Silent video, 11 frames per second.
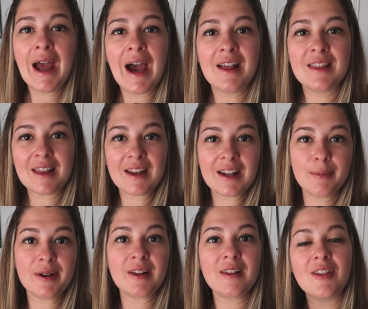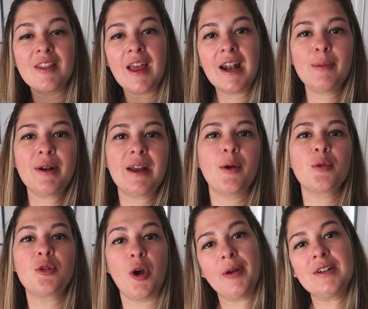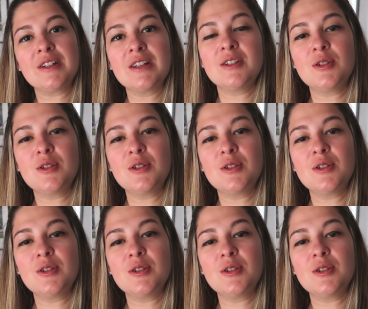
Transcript: and secondly because if there's anybody else going to the